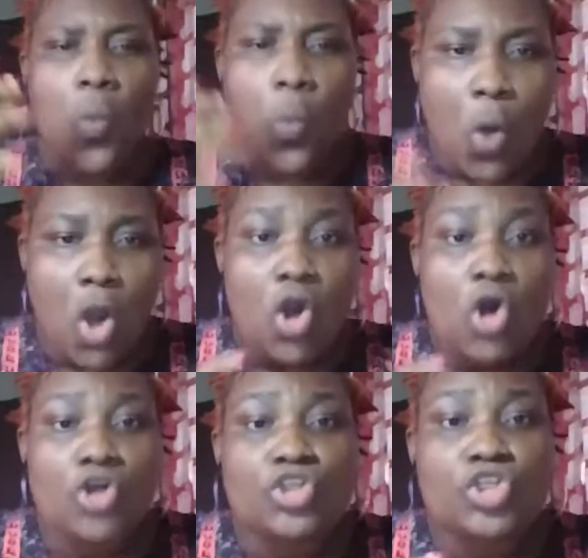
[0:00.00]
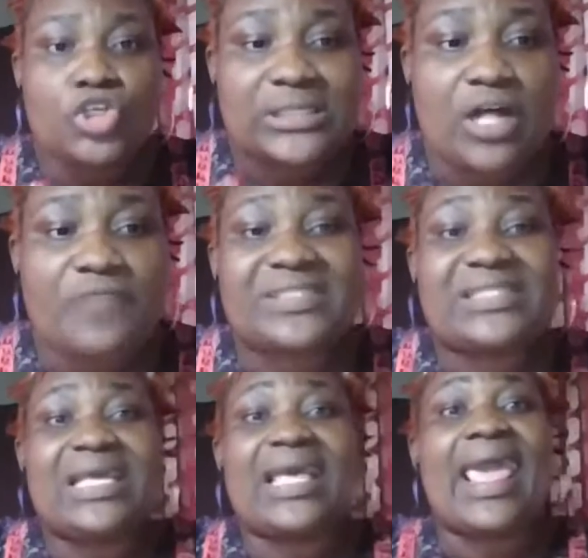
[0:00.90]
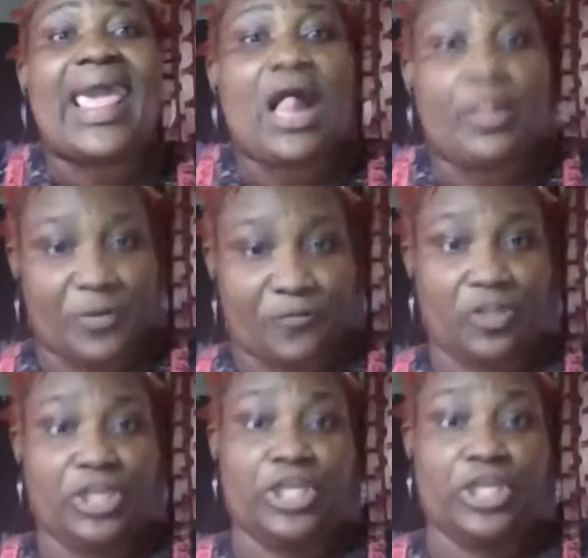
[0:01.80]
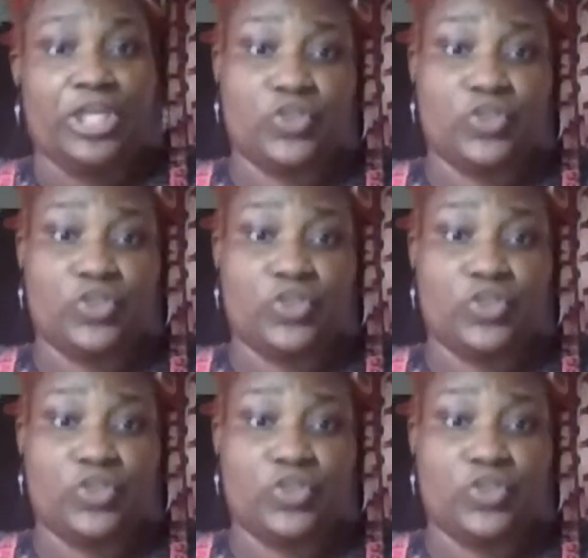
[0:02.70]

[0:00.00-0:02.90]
Work on yourself. Seek help if you need to.